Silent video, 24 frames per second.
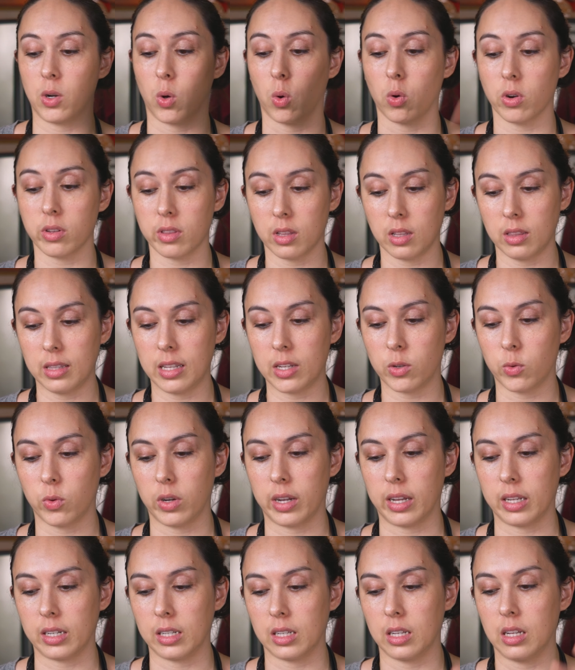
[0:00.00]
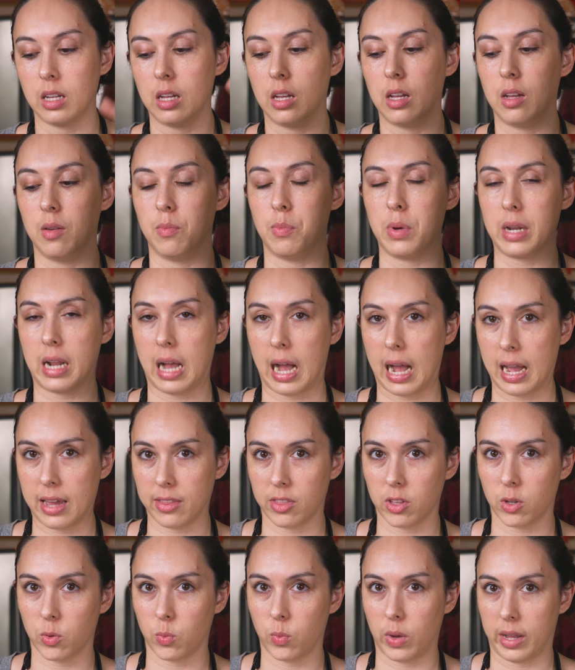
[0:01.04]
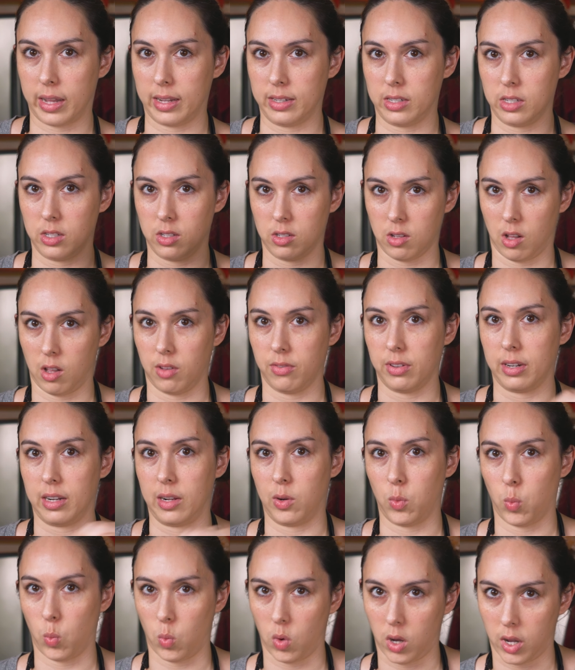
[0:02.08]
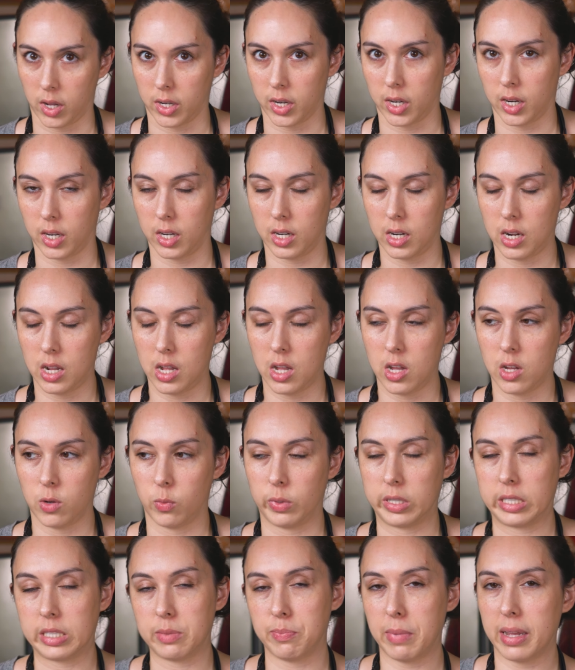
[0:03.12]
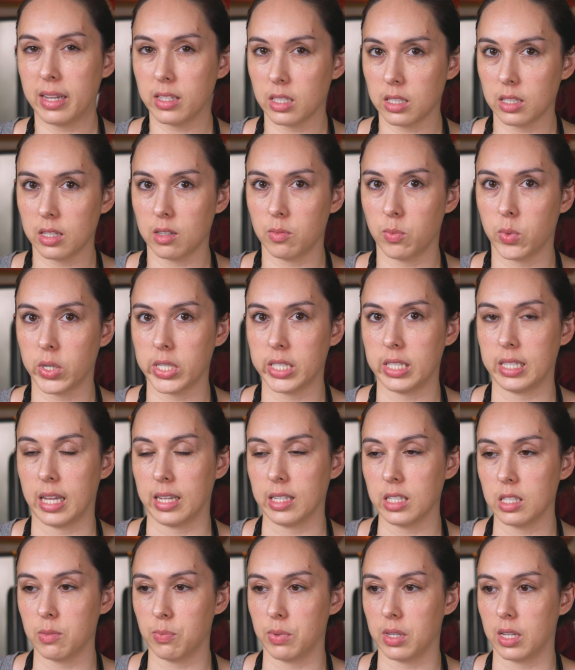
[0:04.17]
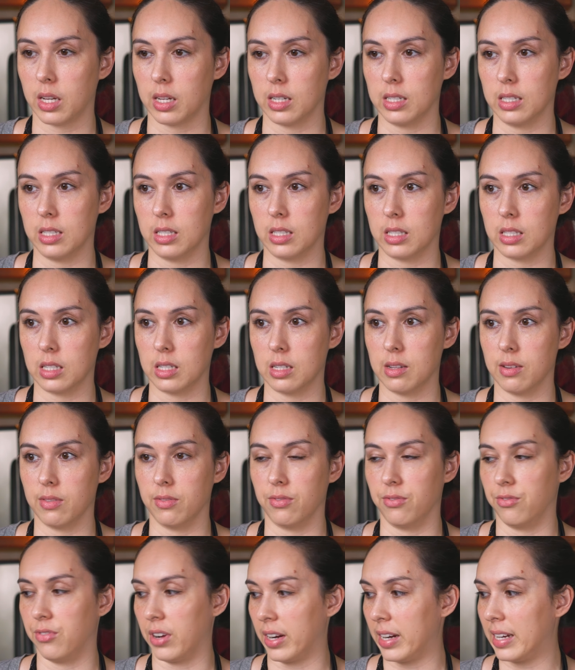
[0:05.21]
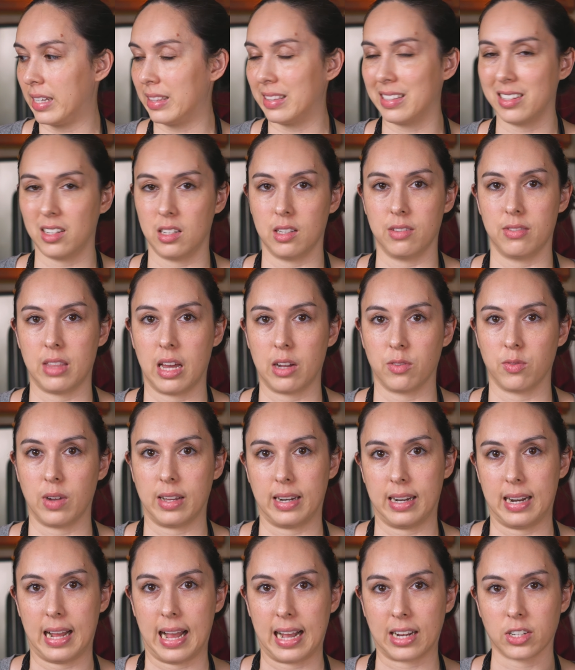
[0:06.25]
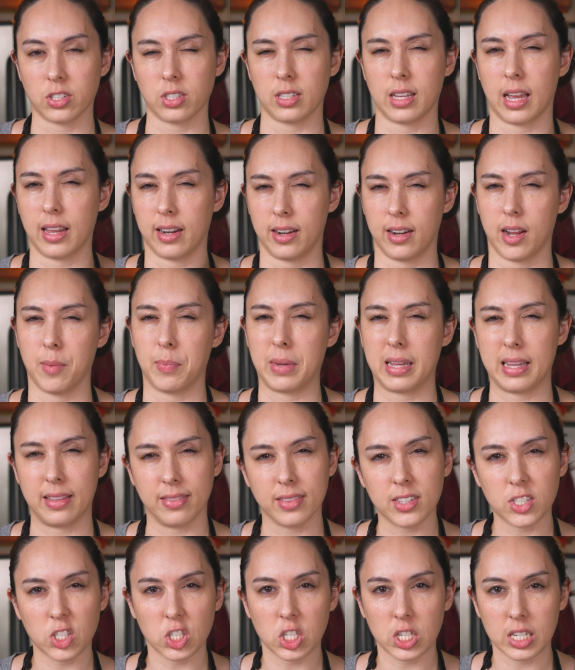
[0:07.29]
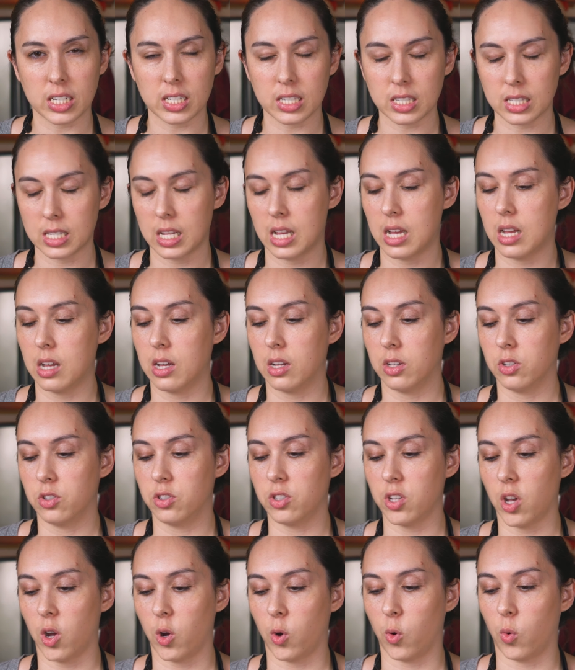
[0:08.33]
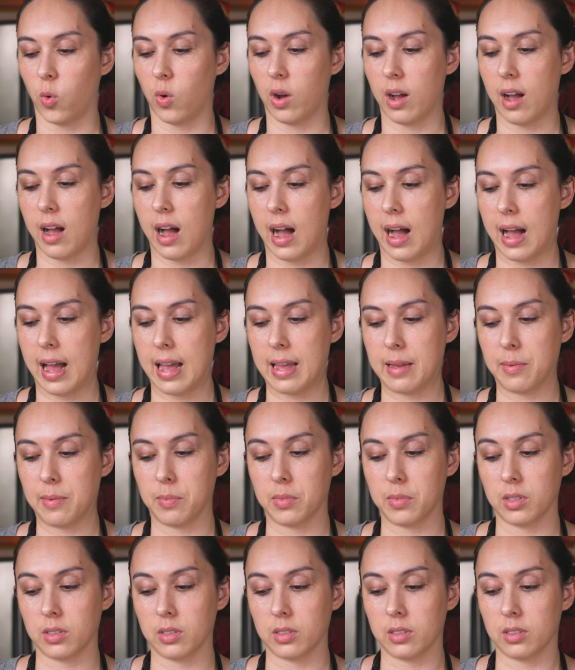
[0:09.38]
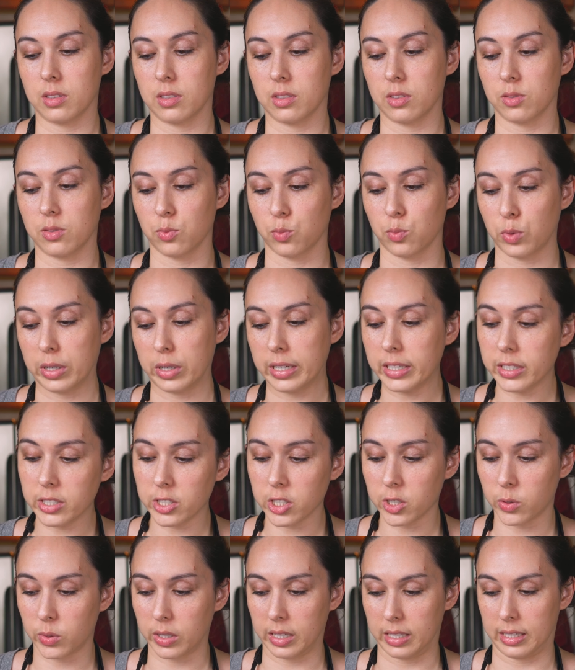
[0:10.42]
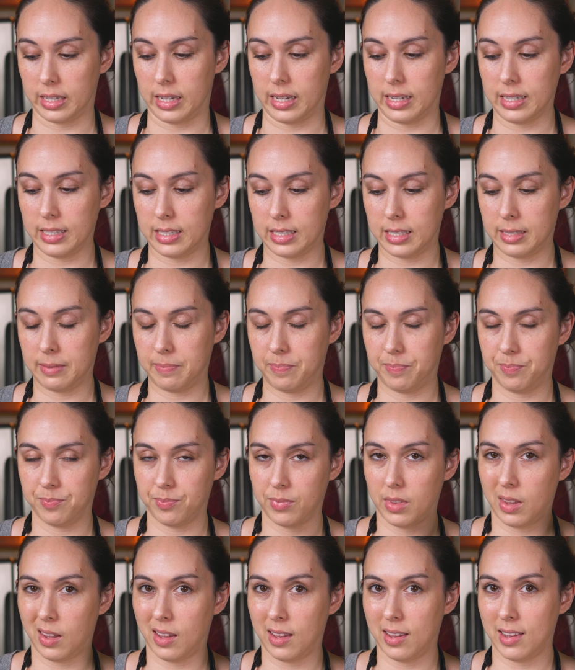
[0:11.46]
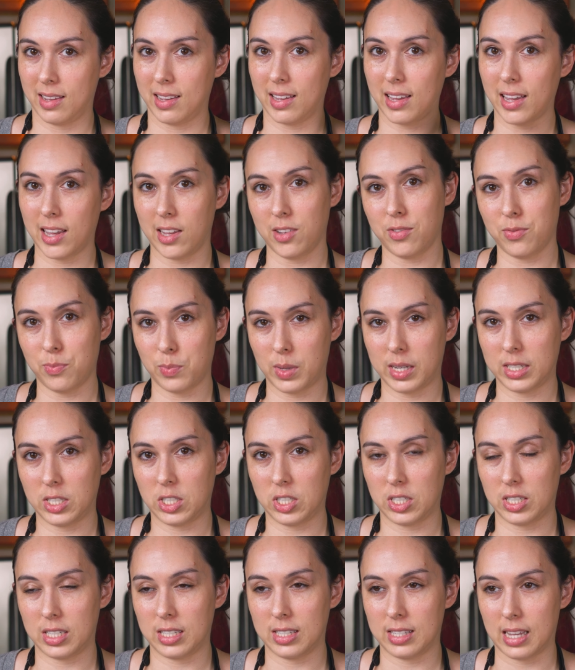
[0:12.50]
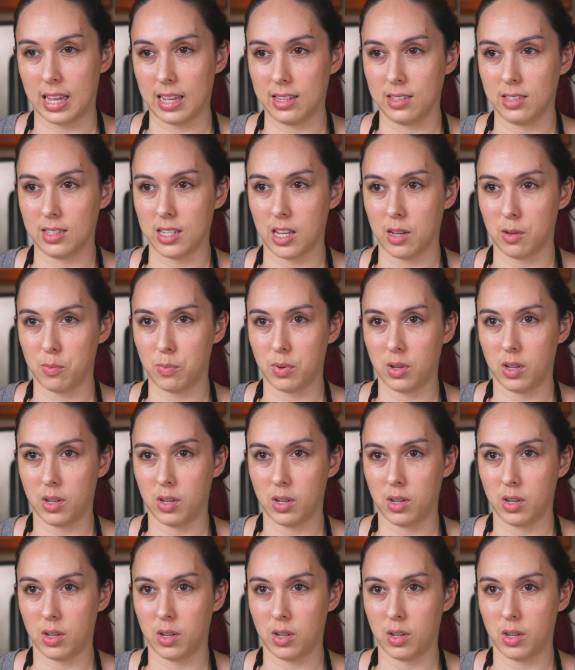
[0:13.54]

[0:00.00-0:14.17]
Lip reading: or the liquid, but either way dissolve it in water, which makes a little more sense because very little of that rennet actually ended up in the cheese. So I'm redoing it. If my cheese ends up